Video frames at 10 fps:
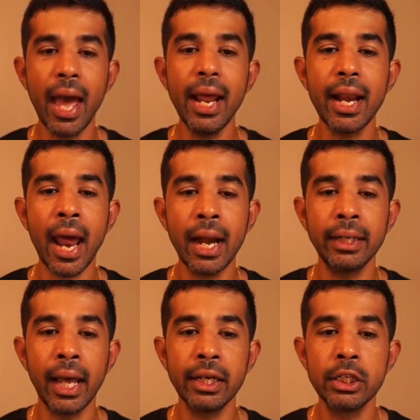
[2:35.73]
and add
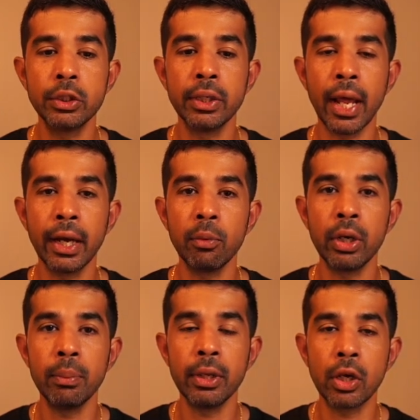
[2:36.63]
that to the
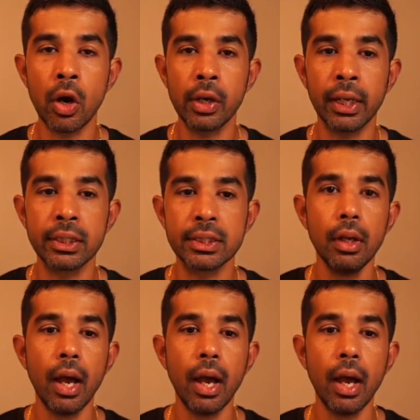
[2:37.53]
DynamoDB context.